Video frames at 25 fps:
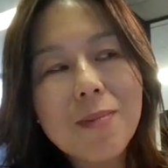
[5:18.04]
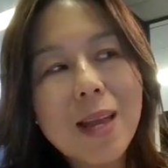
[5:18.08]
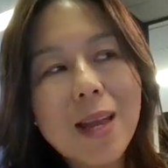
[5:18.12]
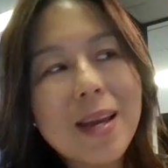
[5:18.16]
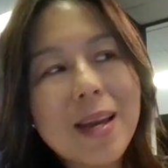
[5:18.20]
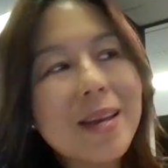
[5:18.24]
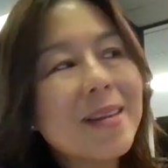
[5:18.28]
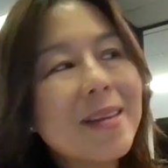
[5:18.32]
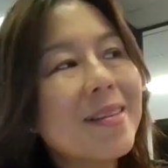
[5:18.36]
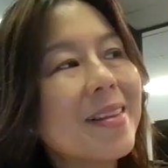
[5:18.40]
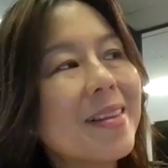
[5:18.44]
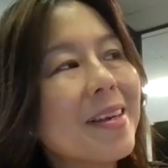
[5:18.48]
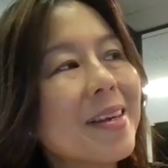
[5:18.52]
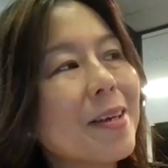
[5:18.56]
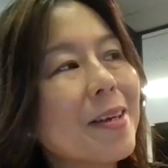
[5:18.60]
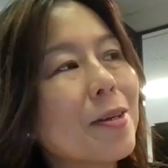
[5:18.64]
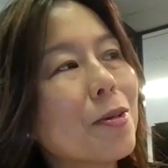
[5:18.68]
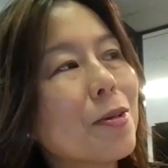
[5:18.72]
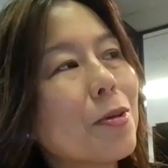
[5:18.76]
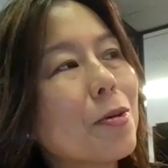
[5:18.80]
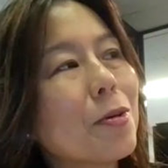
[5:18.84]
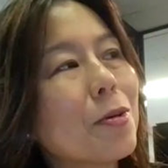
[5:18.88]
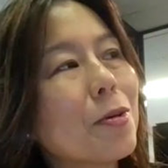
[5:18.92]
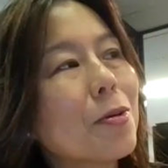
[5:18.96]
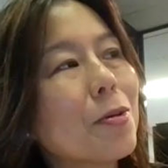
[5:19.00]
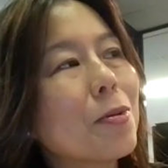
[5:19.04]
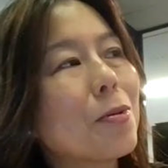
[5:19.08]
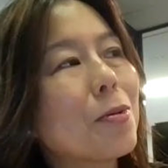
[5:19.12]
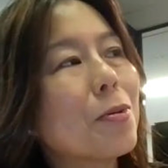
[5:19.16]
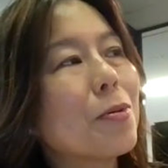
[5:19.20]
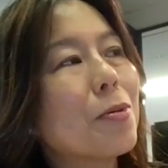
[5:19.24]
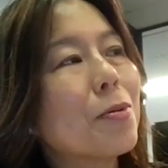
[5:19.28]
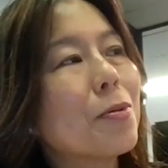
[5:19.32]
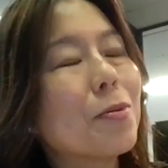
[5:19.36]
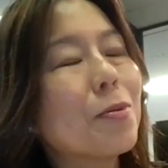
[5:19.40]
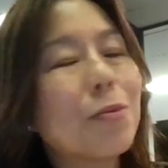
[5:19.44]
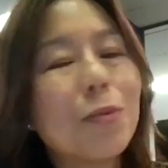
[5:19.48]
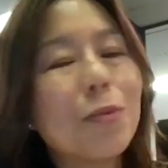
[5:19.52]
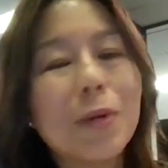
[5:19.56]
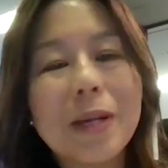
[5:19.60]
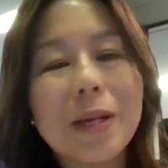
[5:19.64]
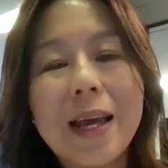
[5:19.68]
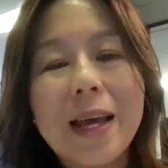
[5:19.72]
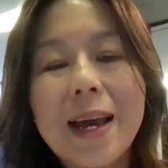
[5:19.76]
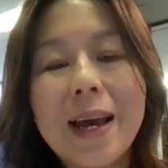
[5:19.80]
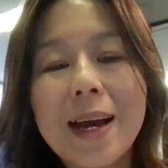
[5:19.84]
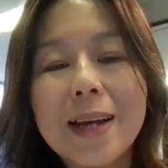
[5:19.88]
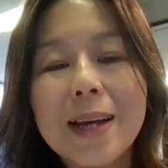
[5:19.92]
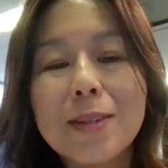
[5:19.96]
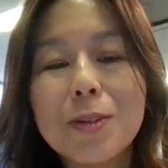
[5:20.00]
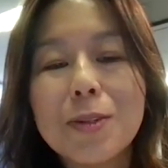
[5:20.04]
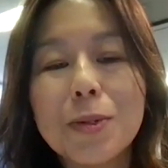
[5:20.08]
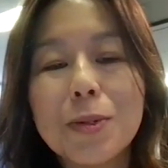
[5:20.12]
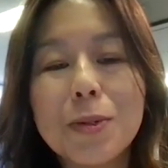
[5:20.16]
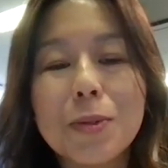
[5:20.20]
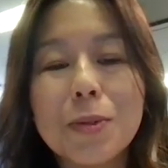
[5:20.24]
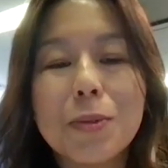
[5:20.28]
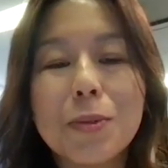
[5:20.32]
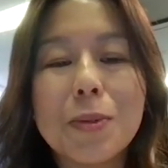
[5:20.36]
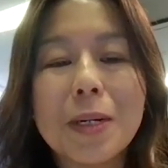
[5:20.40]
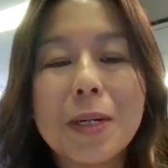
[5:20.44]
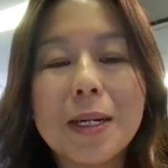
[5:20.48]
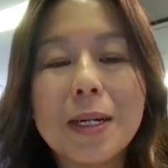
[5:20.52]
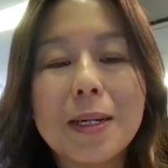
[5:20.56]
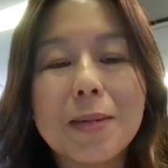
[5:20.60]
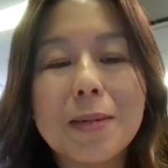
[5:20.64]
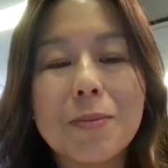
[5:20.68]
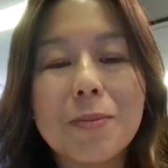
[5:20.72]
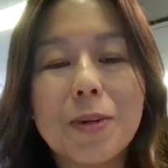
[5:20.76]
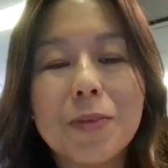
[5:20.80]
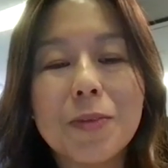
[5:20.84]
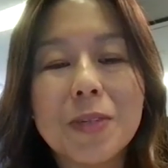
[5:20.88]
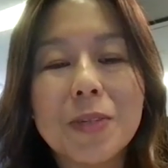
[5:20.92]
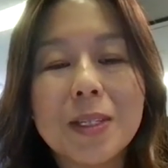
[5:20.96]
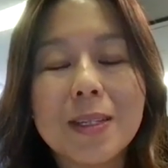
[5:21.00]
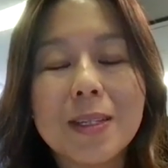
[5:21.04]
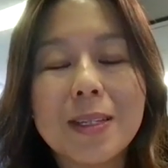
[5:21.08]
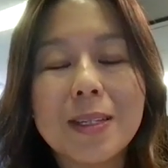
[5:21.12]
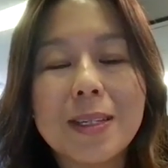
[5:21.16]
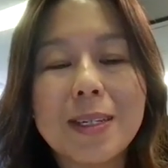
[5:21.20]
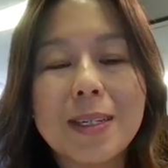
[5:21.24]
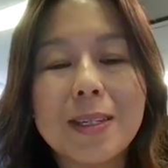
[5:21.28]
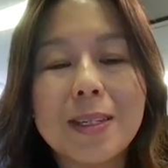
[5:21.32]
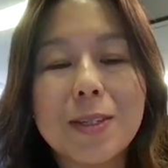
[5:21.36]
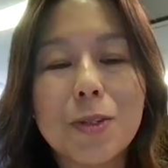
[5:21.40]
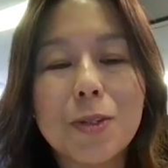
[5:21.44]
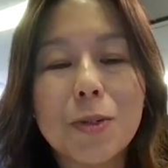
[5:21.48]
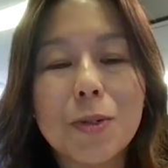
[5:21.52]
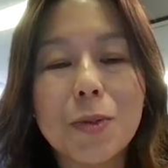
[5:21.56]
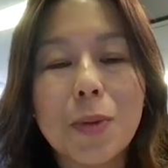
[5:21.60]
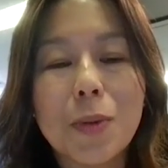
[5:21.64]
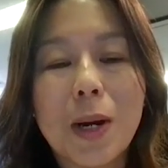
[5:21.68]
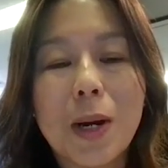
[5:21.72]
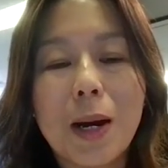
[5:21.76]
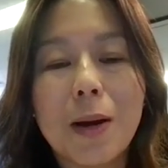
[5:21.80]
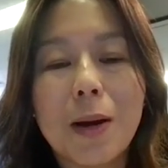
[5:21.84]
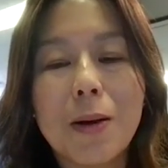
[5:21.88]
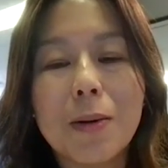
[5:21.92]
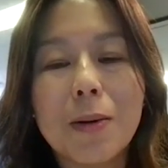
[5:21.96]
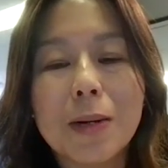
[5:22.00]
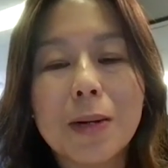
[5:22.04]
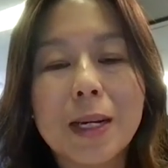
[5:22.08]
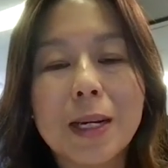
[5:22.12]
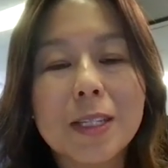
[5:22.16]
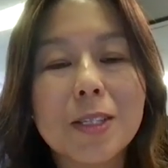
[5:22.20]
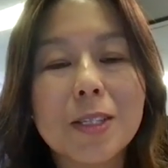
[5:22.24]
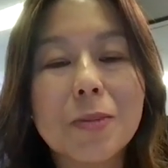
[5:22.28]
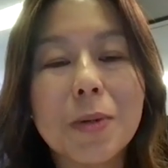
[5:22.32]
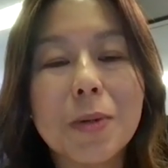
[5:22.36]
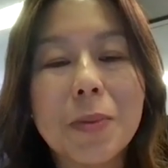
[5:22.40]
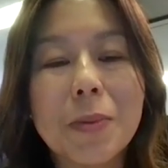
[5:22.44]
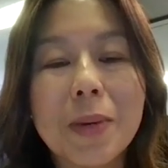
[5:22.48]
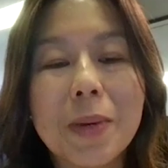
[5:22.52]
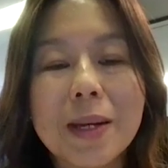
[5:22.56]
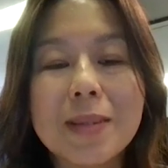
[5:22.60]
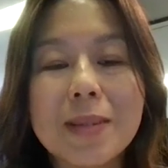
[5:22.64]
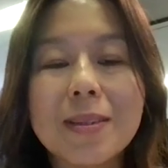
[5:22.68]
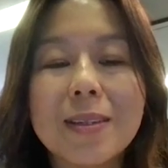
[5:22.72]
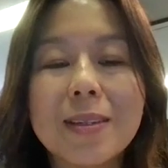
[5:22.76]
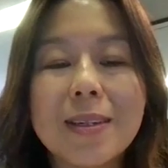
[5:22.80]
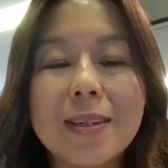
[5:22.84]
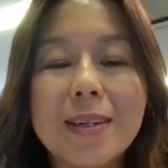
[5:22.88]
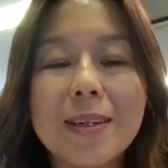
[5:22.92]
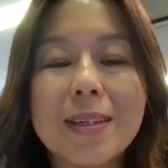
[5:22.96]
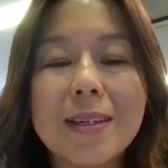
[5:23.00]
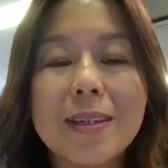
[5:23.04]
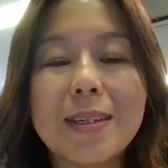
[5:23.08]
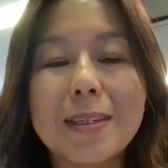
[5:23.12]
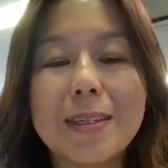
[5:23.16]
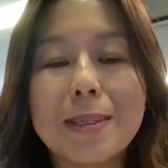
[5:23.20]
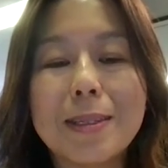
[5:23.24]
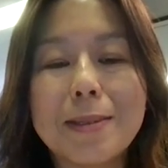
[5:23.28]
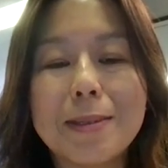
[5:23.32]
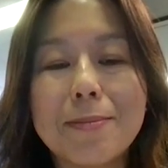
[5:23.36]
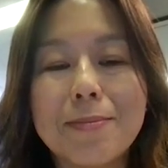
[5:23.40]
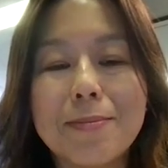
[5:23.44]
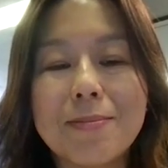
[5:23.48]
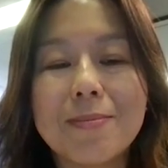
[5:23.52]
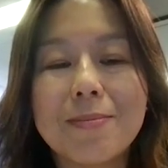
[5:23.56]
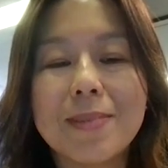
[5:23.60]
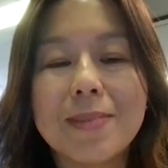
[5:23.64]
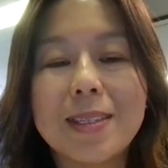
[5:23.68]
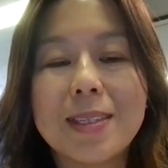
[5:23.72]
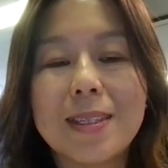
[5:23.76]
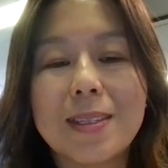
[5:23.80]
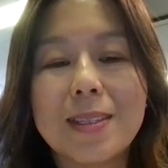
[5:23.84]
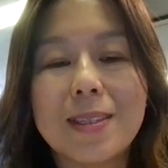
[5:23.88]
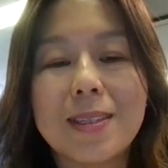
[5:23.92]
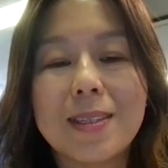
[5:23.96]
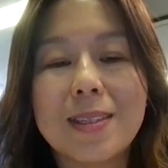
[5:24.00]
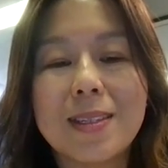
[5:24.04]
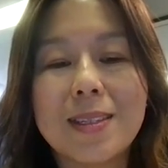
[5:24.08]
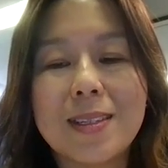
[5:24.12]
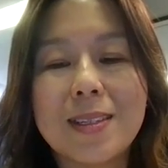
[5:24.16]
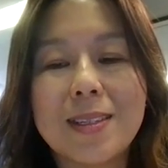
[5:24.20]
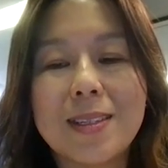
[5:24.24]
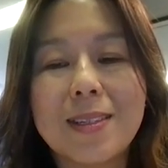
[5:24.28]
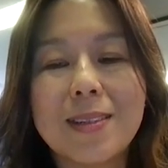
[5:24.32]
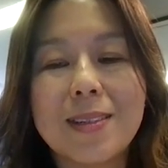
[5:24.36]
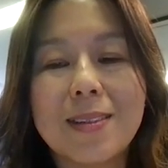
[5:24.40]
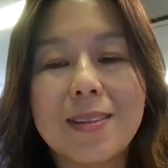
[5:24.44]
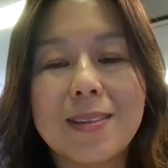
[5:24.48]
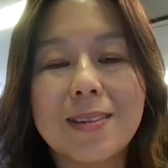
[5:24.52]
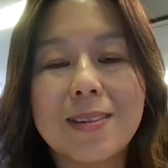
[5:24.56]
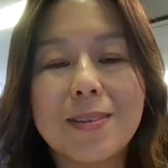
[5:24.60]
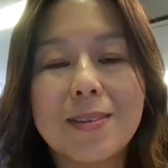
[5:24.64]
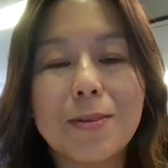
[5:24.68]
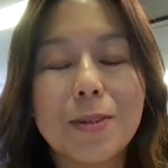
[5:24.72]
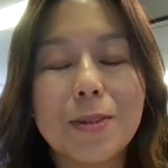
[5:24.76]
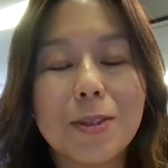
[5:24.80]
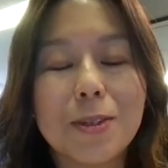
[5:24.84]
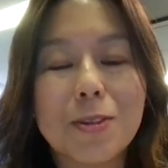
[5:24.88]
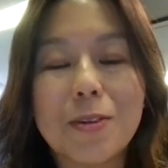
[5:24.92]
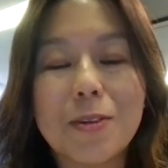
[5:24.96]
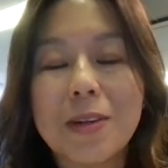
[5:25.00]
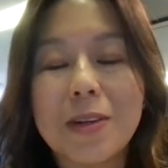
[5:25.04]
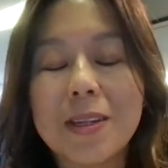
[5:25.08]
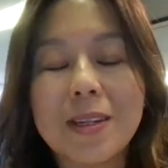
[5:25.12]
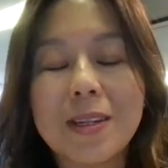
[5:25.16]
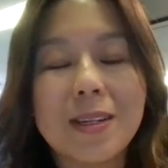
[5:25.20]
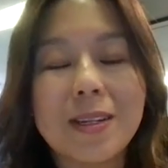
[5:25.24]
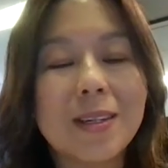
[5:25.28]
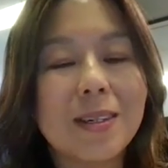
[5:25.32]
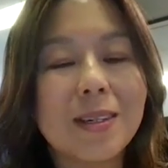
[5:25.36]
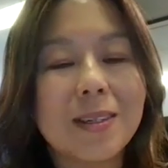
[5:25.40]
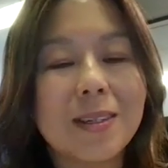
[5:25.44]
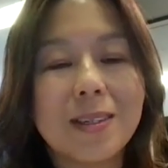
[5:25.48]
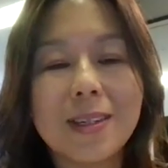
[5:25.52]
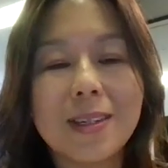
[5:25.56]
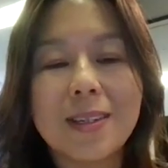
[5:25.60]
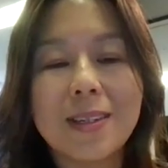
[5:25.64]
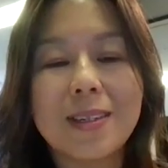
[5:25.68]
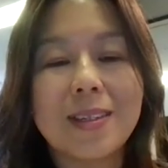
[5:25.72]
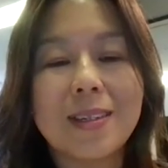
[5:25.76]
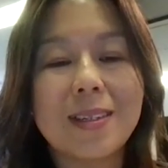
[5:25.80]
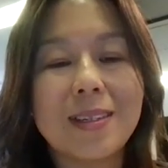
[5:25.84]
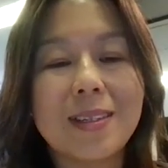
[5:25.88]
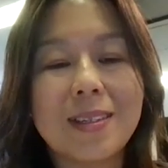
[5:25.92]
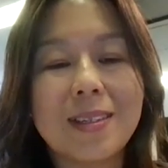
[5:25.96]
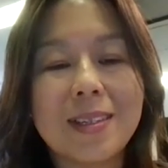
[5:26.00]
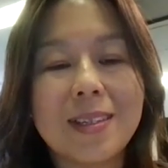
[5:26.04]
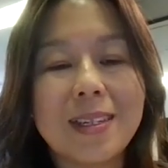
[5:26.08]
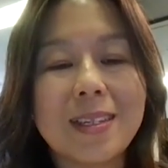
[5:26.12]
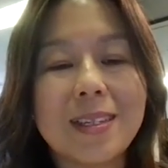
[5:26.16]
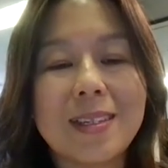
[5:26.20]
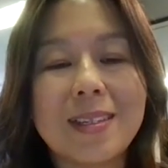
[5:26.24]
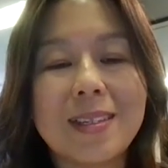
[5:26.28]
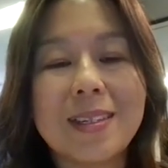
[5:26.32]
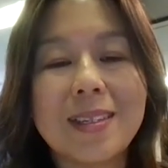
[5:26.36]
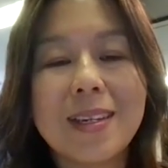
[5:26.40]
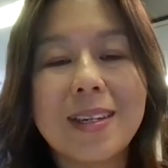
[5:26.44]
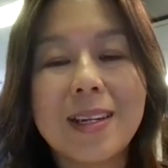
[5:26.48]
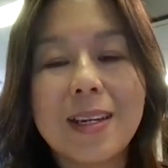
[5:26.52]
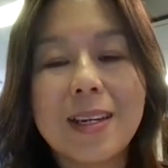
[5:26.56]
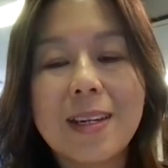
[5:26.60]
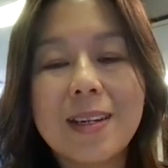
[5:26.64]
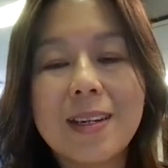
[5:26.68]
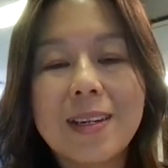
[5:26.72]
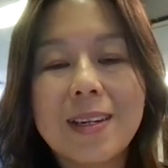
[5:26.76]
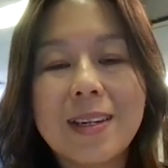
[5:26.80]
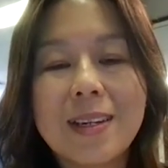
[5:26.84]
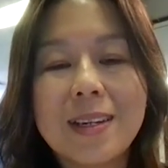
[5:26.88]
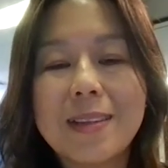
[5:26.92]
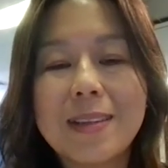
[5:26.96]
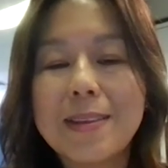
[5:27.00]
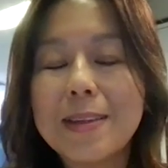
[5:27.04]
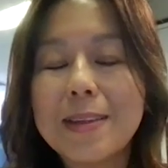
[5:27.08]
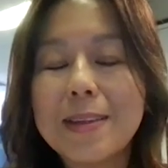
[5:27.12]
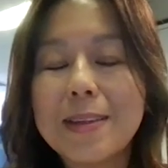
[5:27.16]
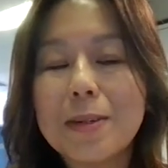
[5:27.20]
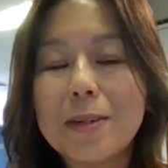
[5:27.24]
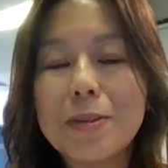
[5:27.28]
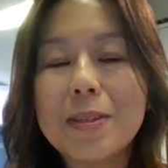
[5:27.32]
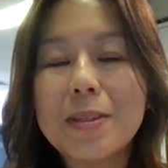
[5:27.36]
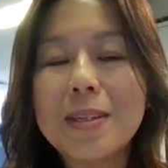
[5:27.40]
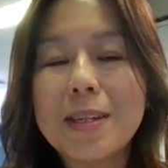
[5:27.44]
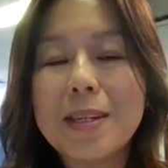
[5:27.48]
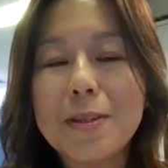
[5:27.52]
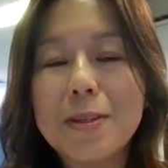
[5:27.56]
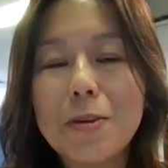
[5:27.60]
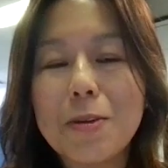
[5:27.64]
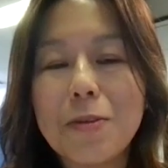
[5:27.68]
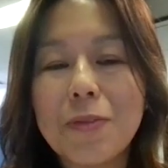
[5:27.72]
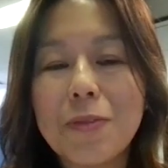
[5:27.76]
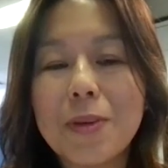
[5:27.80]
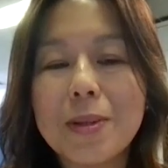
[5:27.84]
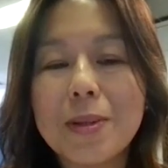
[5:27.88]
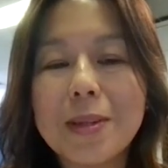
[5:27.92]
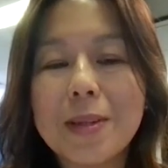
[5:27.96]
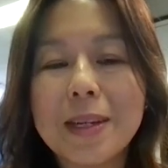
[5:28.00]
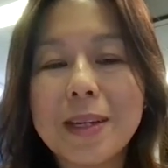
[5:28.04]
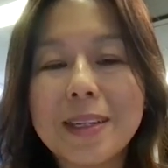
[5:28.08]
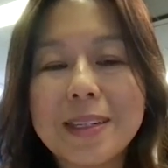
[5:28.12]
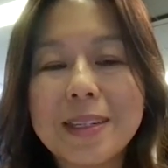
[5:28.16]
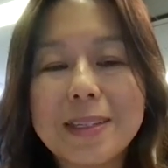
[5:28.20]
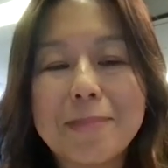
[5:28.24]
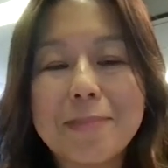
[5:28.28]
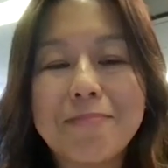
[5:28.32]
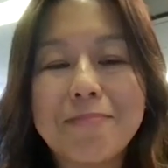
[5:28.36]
Anything you want to add to obviously to our customer base here in Australia, and anything else that you feel like